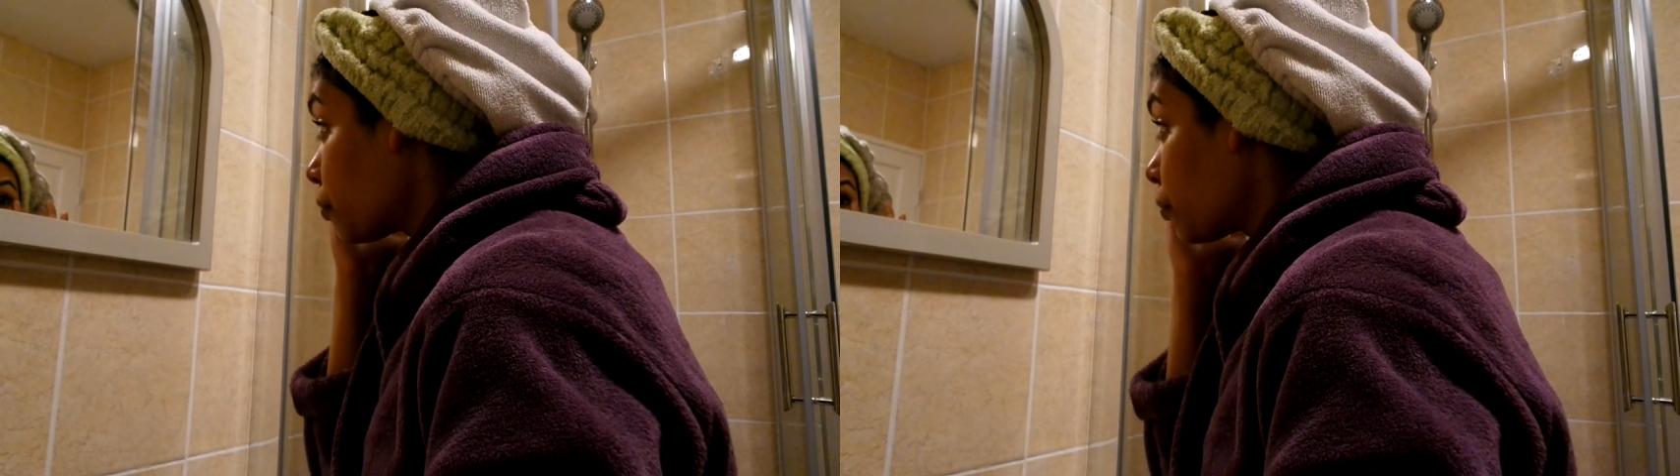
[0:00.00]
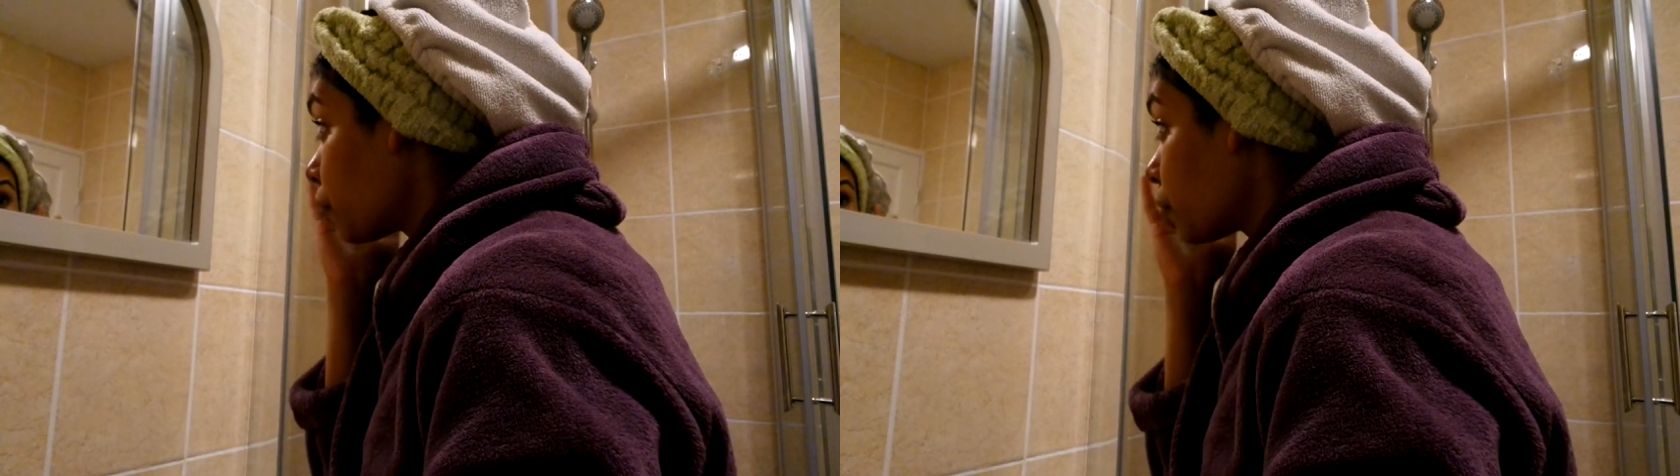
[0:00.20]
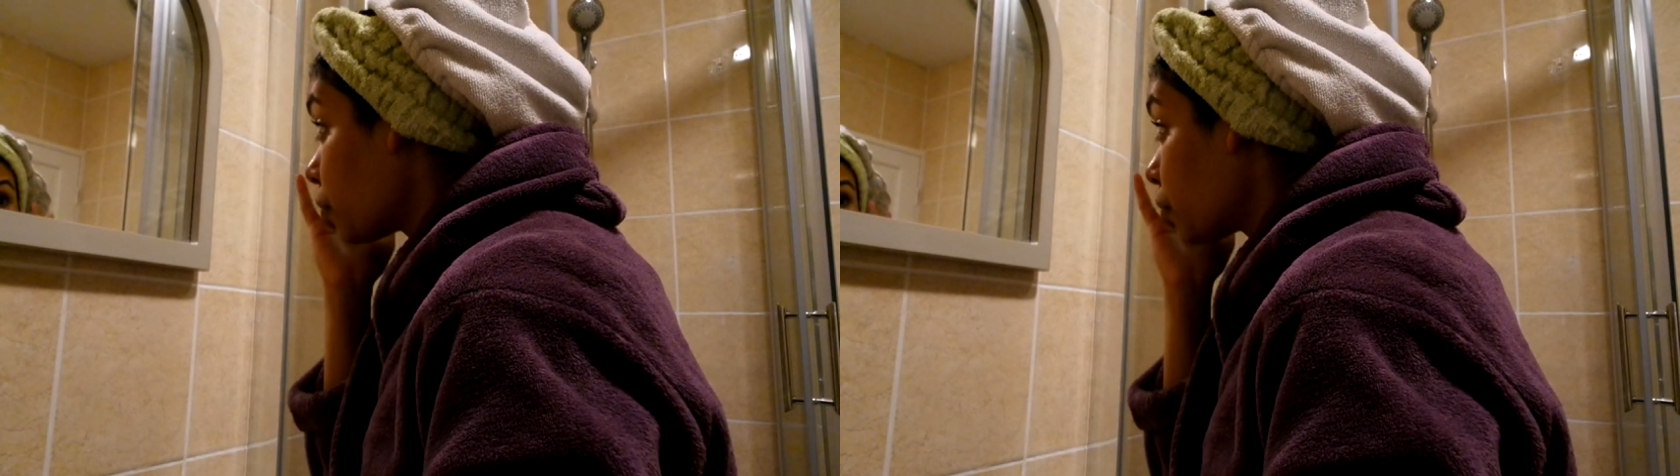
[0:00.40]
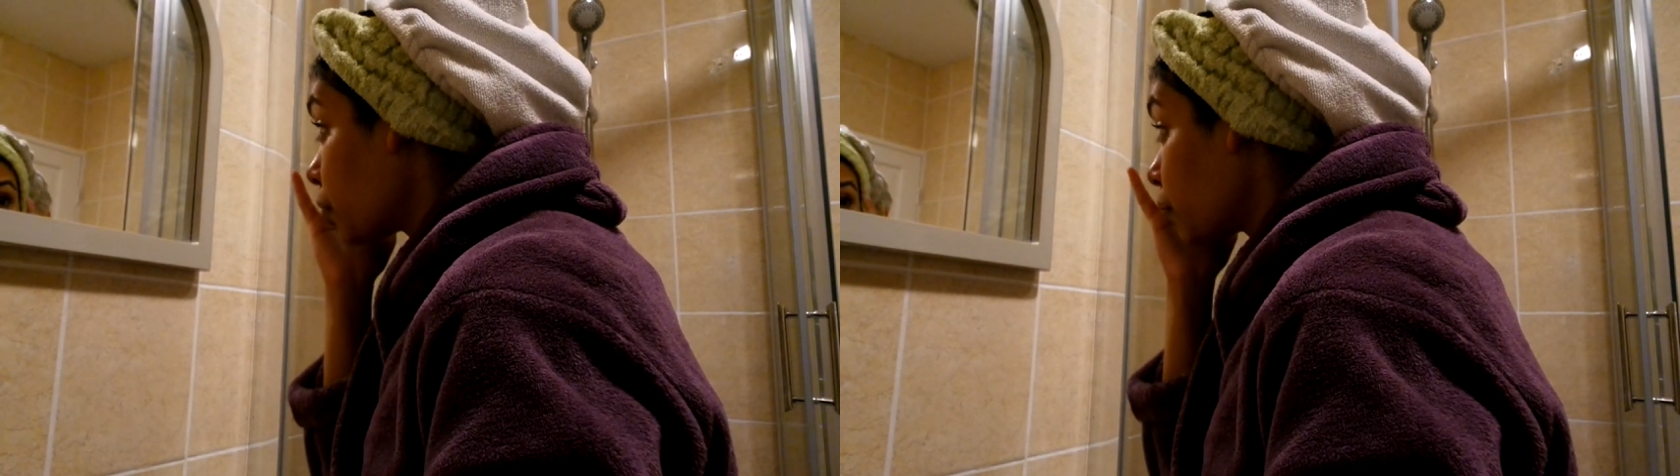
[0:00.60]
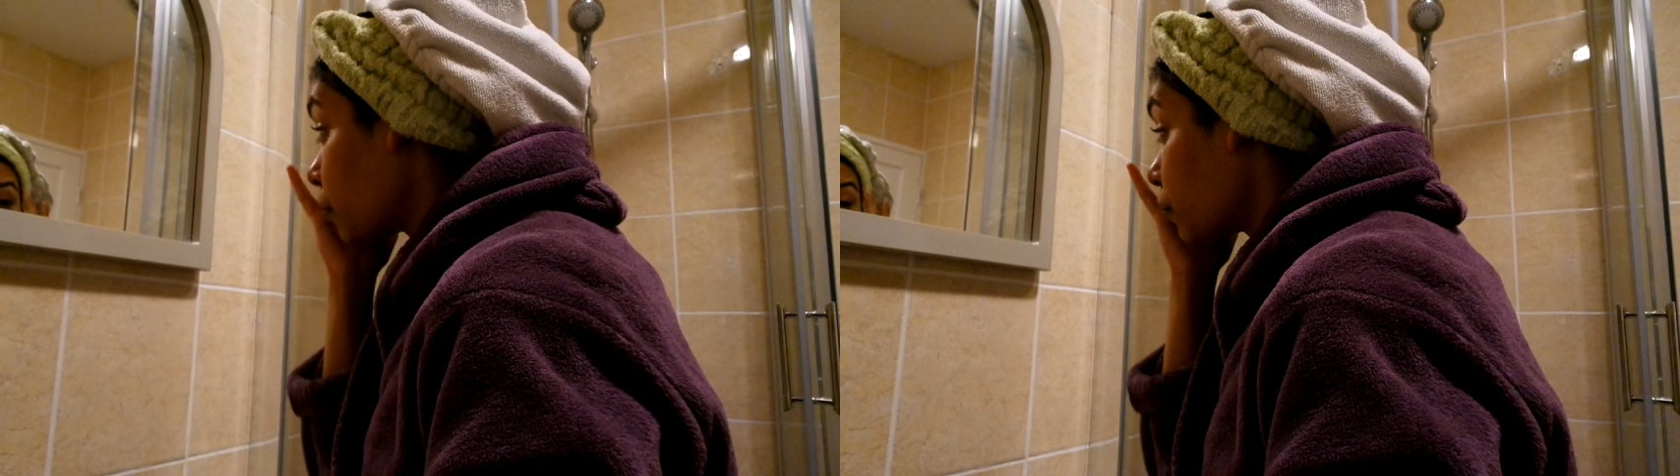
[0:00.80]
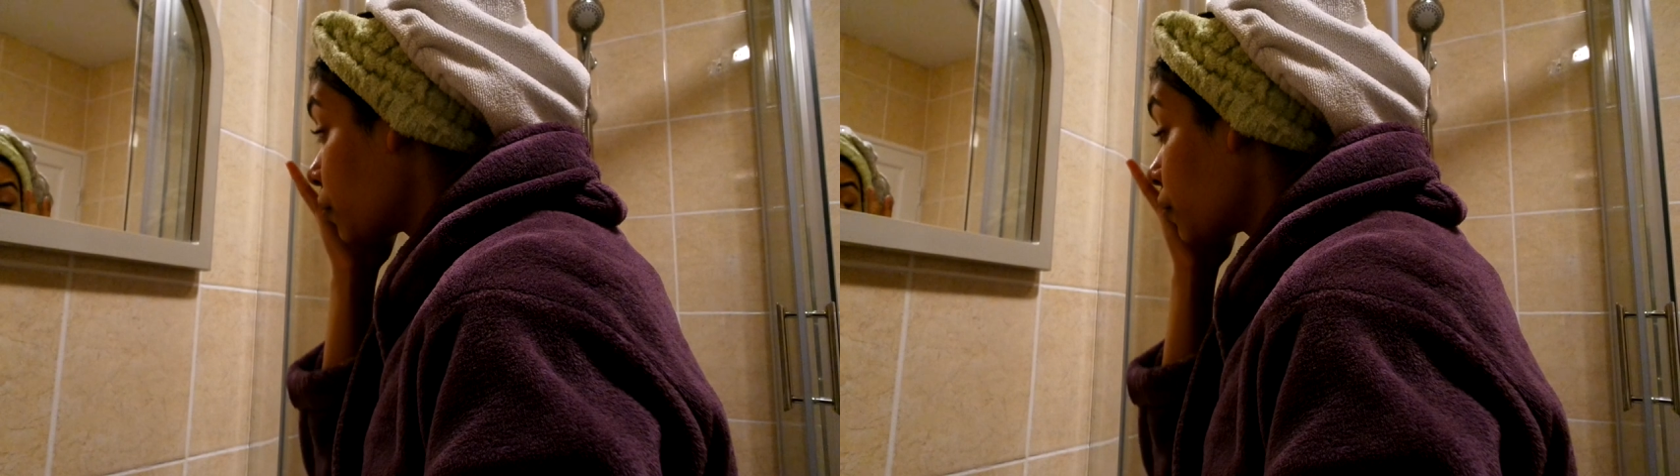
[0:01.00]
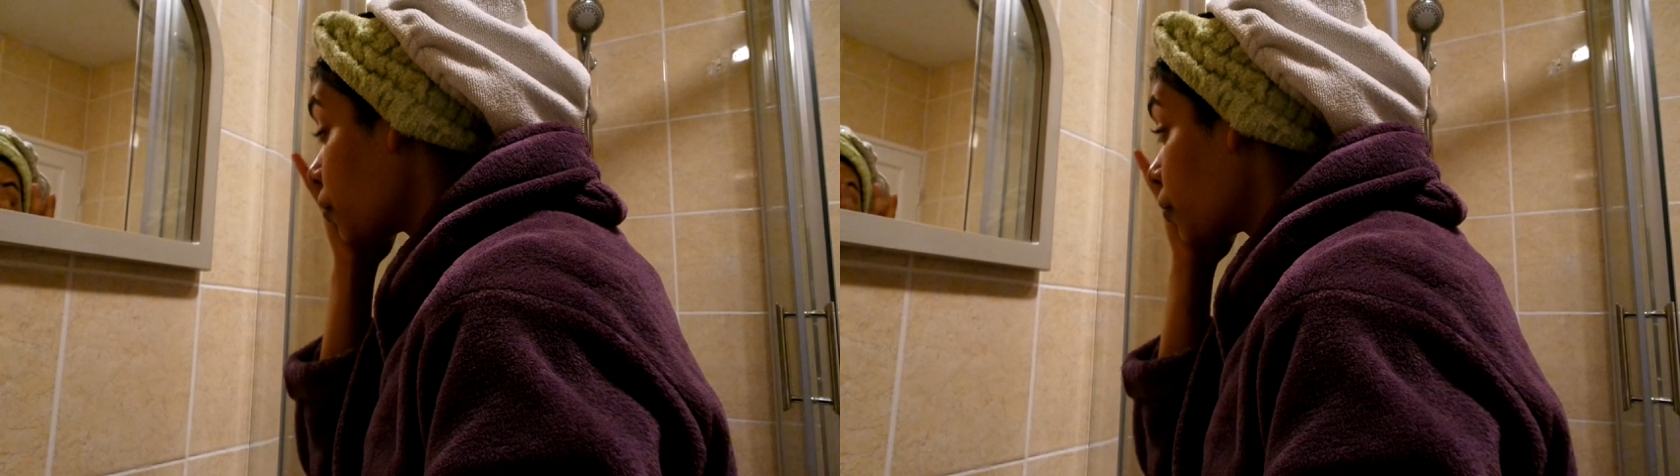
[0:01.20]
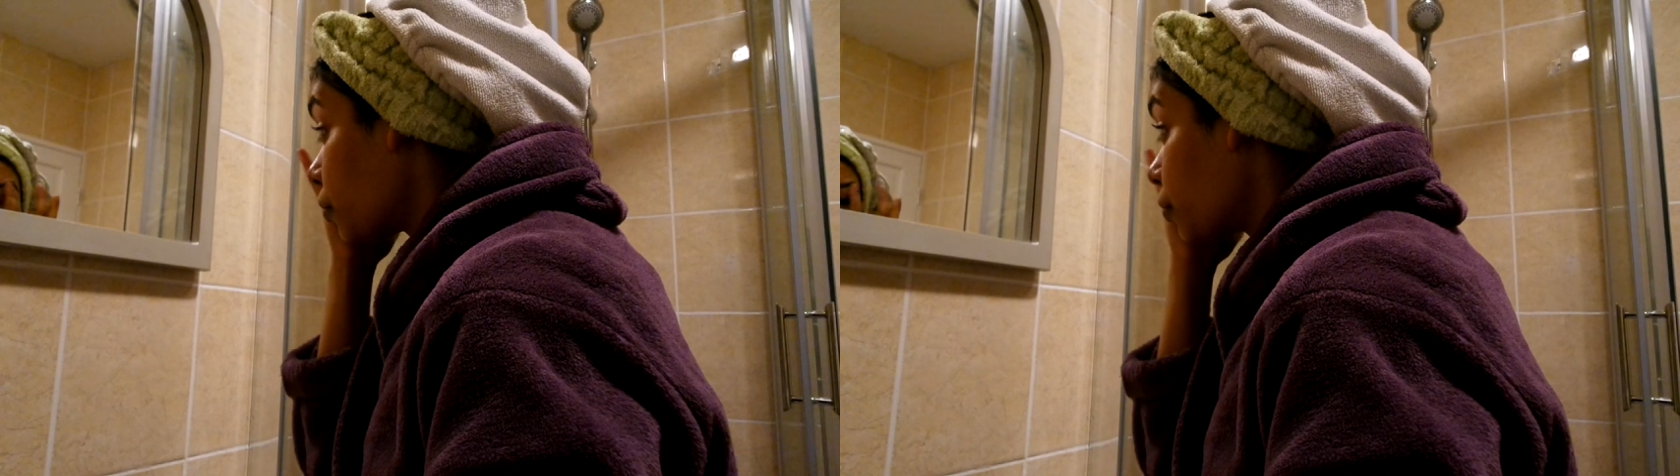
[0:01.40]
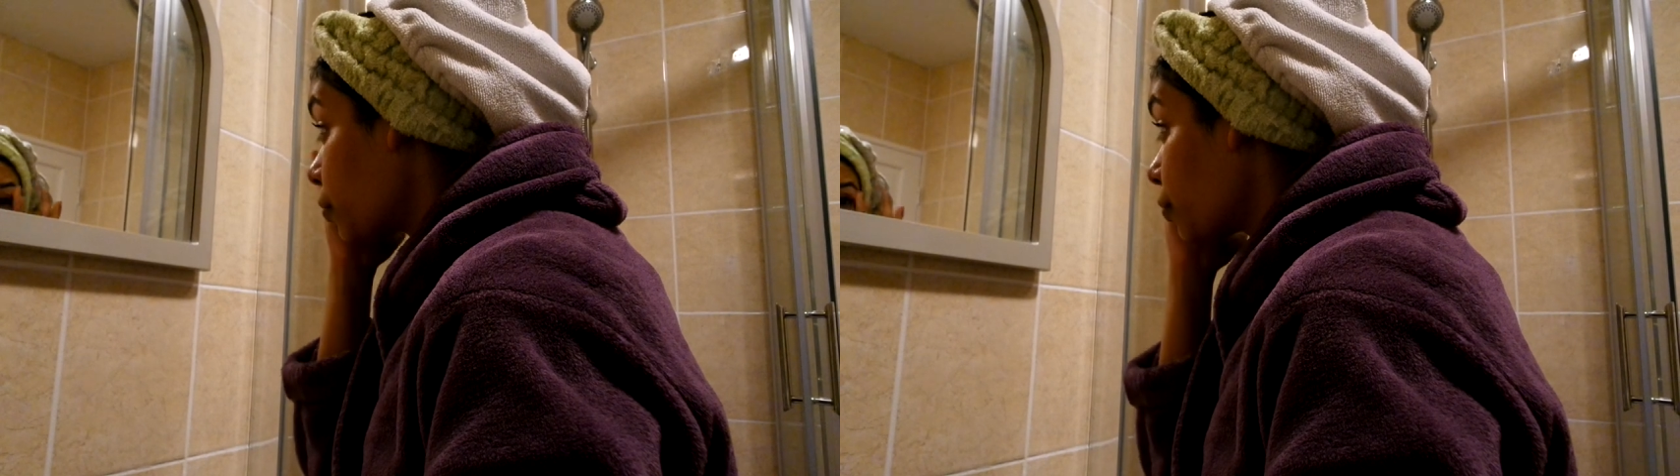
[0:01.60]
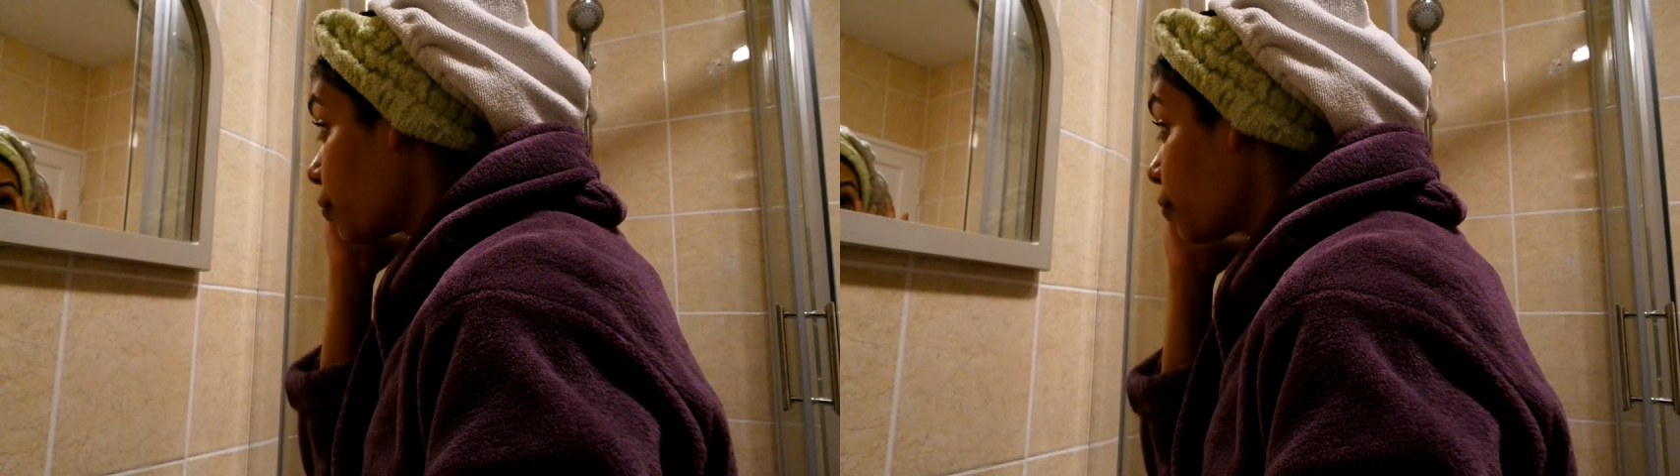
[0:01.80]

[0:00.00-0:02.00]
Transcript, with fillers: It's good to start very young.